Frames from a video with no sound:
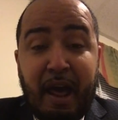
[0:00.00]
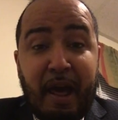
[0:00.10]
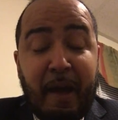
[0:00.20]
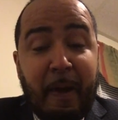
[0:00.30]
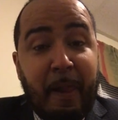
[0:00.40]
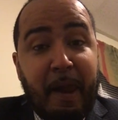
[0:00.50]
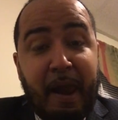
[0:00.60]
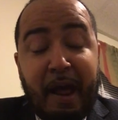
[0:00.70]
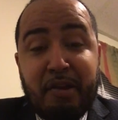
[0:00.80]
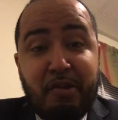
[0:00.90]
I
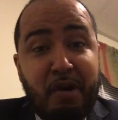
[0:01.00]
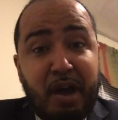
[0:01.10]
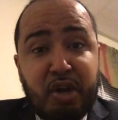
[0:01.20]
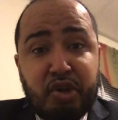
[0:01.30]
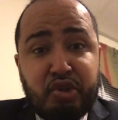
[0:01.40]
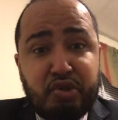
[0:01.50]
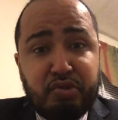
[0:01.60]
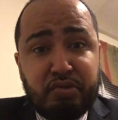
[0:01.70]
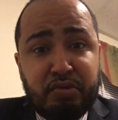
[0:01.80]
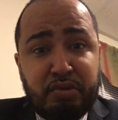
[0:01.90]
I know I hurt
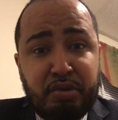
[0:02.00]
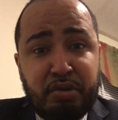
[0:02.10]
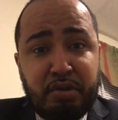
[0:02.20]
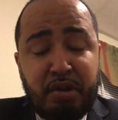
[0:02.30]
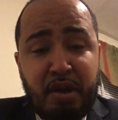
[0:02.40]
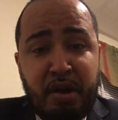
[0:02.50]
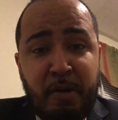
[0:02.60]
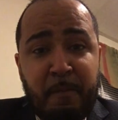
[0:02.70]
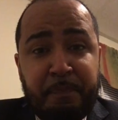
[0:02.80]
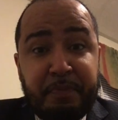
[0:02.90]
you.
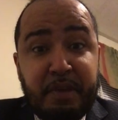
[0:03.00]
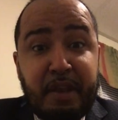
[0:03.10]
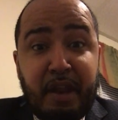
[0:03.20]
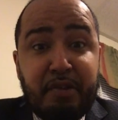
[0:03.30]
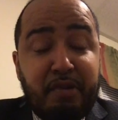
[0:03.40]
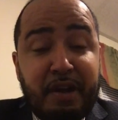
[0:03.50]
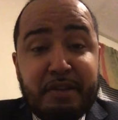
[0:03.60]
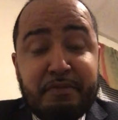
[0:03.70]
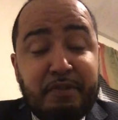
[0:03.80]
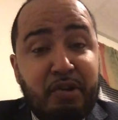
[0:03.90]
And I know
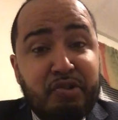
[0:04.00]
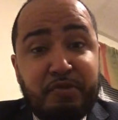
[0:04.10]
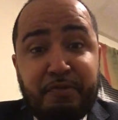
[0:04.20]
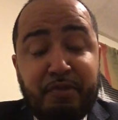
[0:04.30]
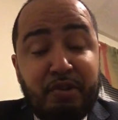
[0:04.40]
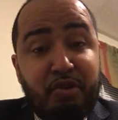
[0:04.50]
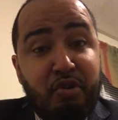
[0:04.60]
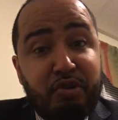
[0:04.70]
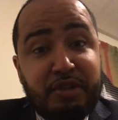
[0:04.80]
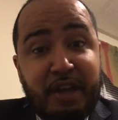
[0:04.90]
I hurt you for a
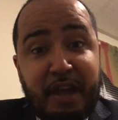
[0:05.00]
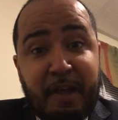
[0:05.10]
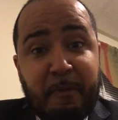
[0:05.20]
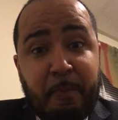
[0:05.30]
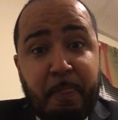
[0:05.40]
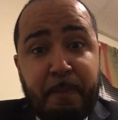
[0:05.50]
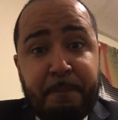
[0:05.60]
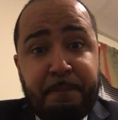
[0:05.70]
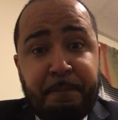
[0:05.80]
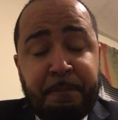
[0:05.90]
long time.
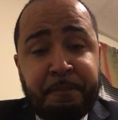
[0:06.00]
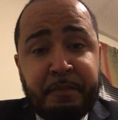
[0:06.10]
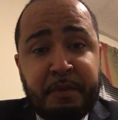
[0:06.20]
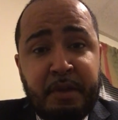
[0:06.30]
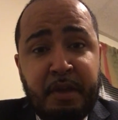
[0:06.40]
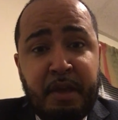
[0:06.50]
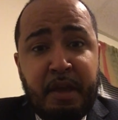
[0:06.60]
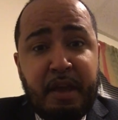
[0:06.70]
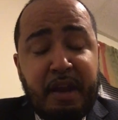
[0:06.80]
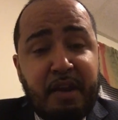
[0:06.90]

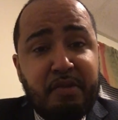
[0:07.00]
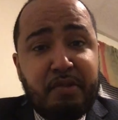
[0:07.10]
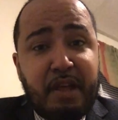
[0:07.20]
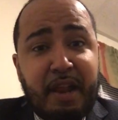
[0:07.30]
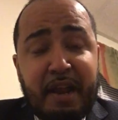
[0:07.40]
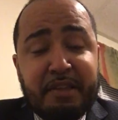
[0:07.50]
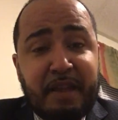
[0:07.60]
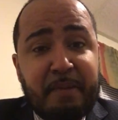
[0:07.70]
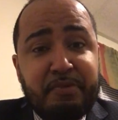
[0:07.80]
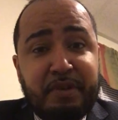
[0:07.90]
And I know that a lot of
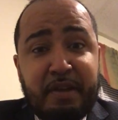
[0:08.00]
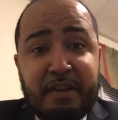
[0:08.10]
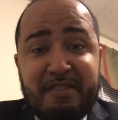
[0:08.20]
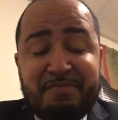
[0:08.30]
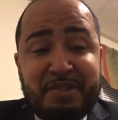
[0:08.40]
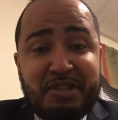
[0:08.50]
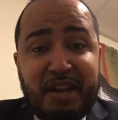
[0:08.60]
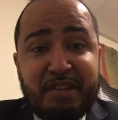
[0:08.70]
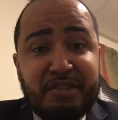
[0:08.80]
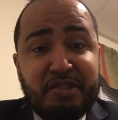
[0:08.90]
times you kept giving me
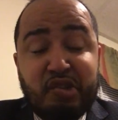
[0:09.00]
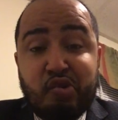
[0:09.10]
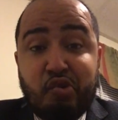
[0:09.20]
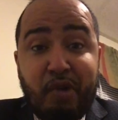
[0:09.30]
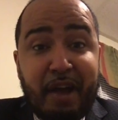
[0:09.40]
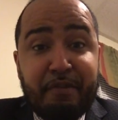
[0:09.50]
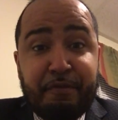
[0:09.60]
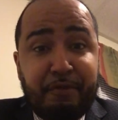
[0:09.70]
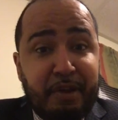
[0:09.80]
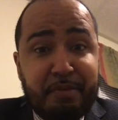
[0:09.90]
chances and you cried
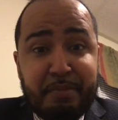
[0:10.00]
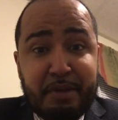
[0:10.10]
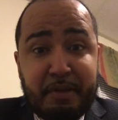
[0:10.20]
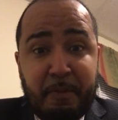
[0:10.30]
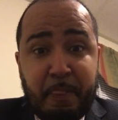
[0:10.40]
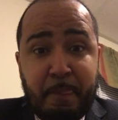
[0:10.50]
in front of me.